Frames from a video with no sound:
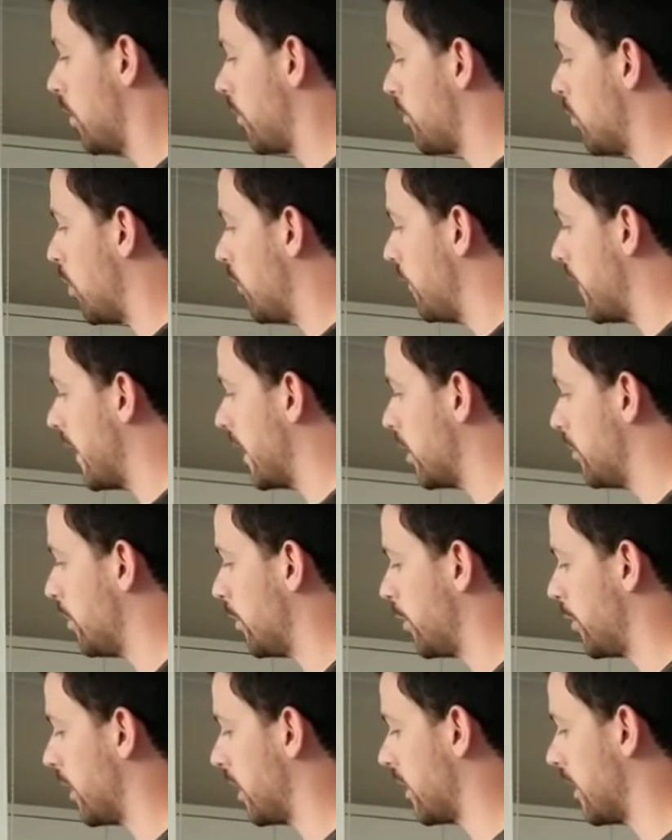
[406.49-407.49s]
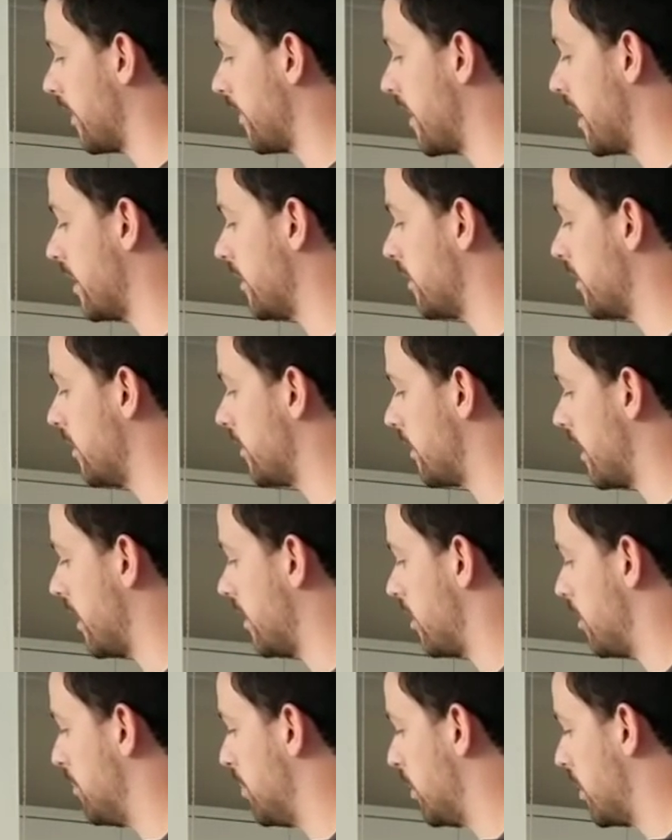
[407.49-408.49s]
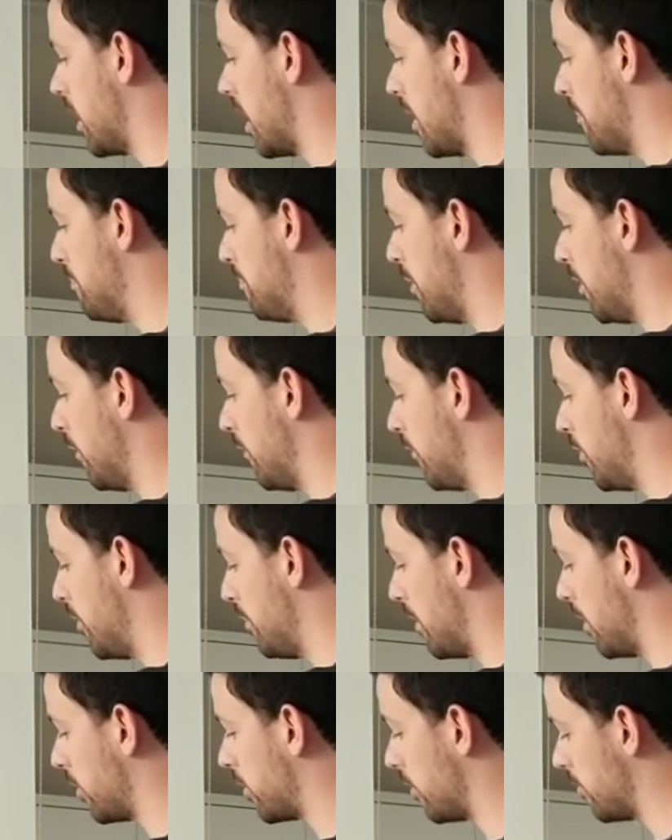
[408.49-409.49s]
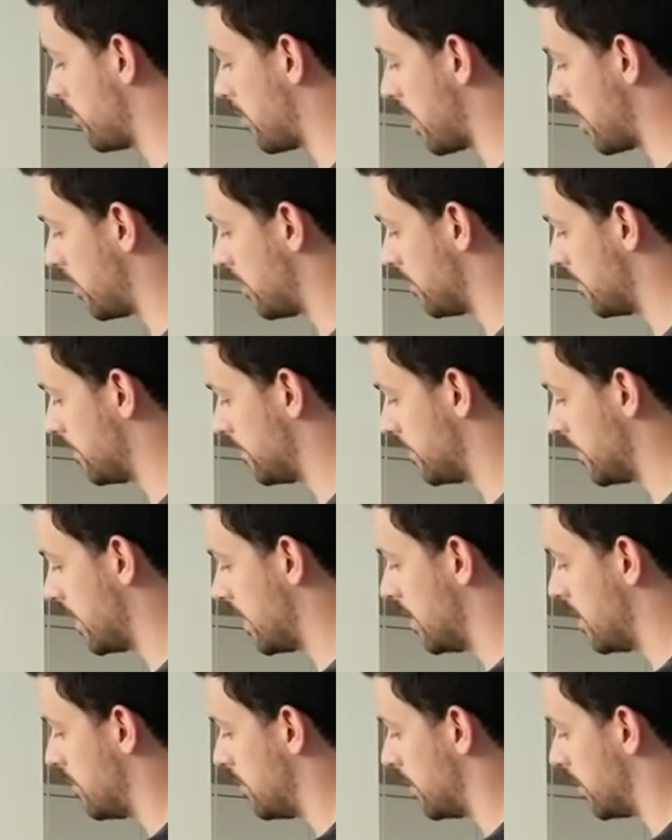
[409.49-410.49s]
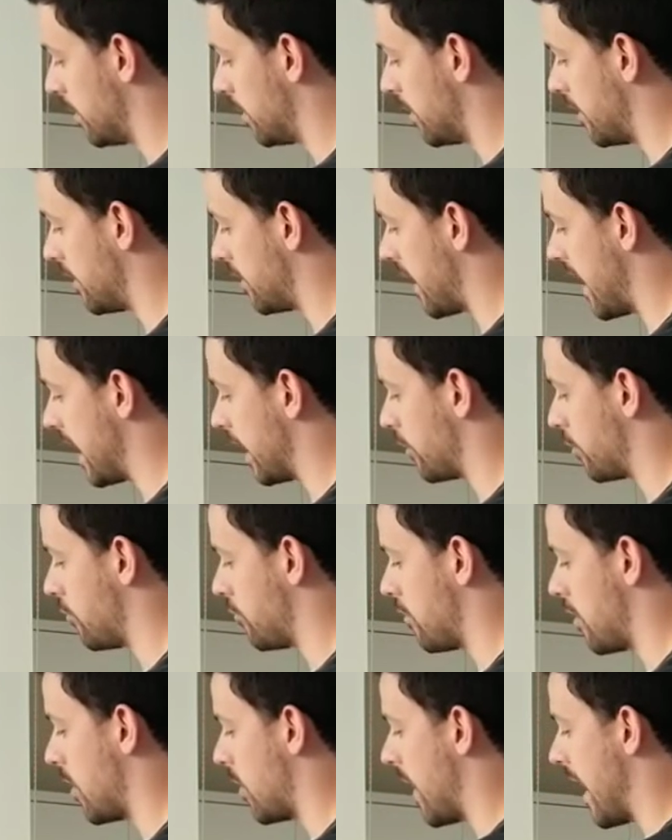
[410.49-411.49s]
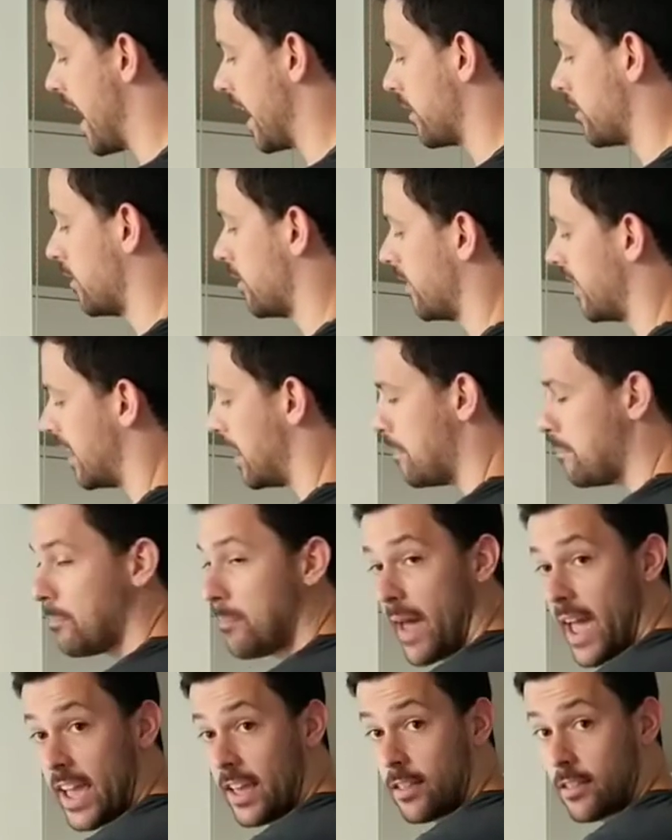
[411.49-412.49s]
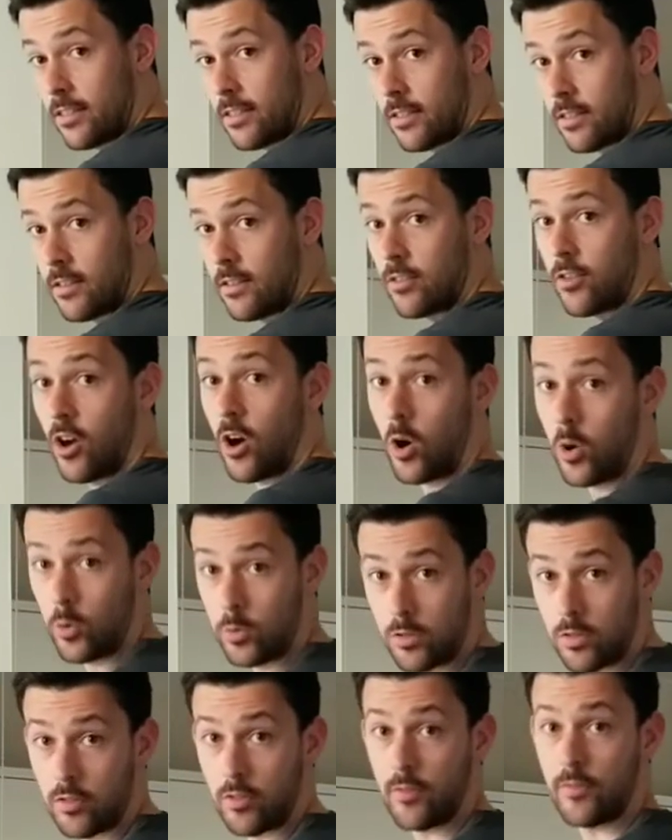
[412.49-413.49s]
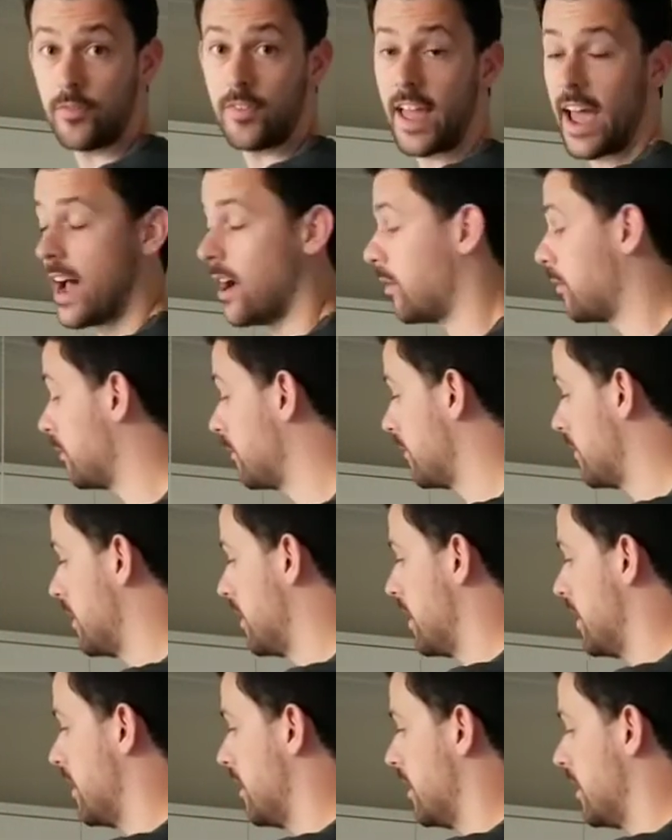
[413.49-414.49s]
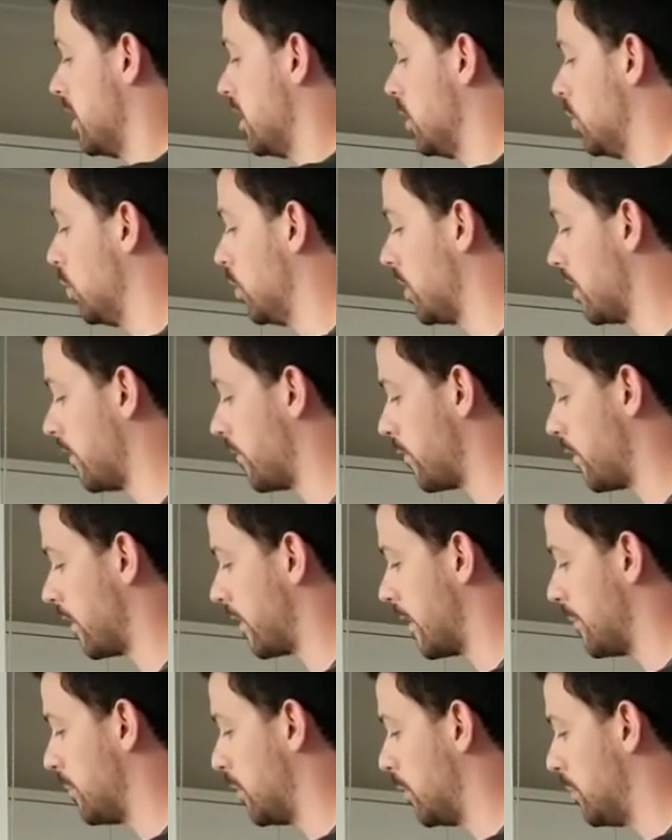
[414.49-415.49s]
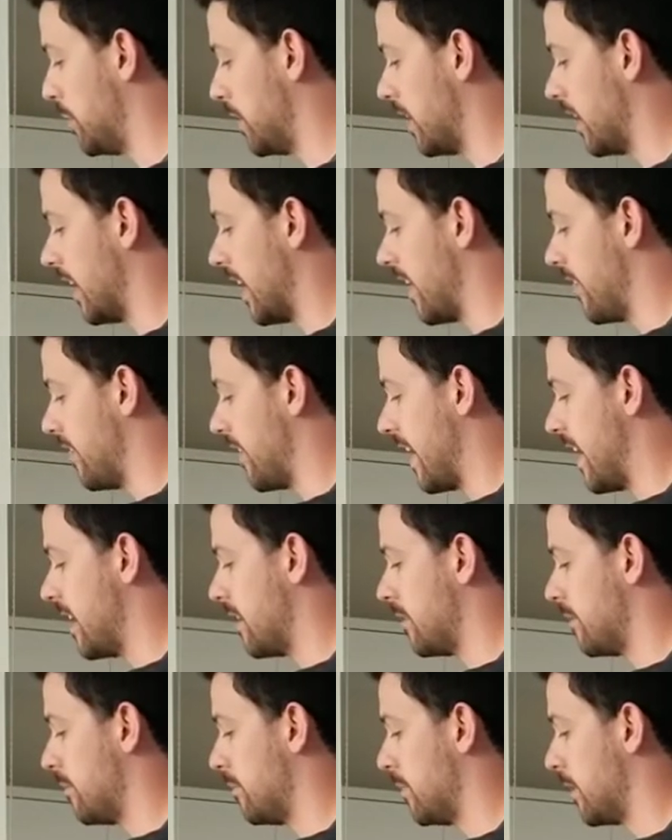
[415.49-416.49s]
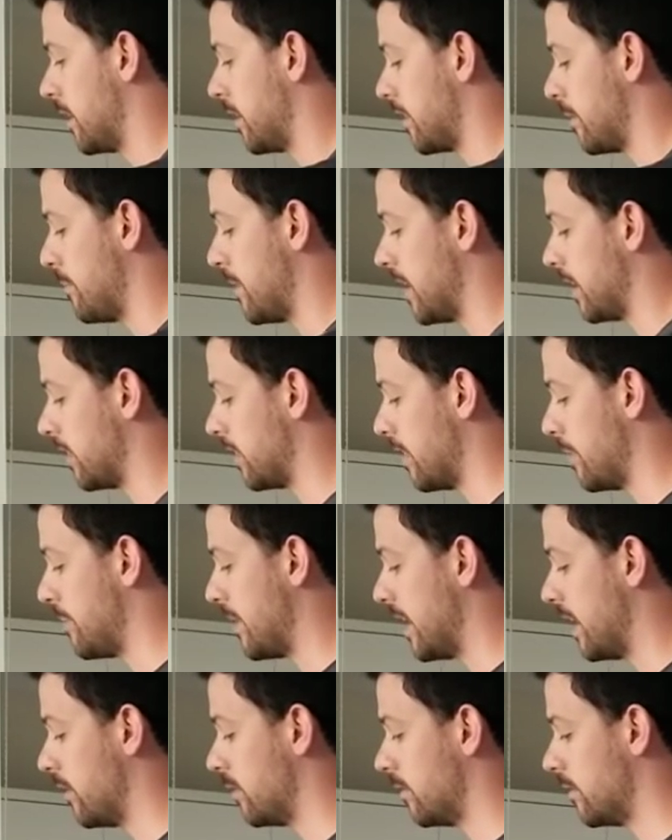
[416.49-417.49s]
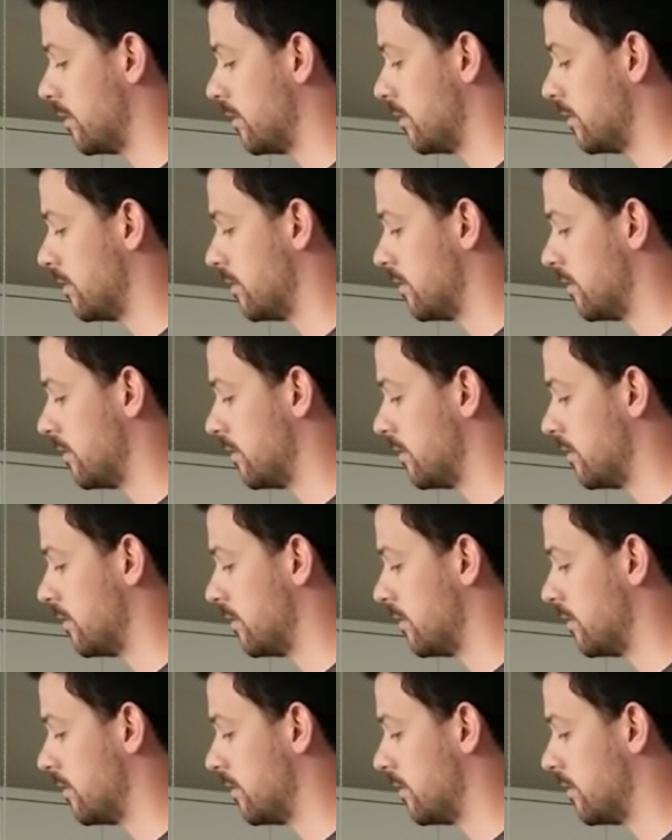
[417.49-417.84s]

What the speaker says: With more valuable things like this, you tend to put it above the bottom row, because this extra row acts as like a base to hold stuff down. You wouldn't, for example, put it like that, because it might slip out.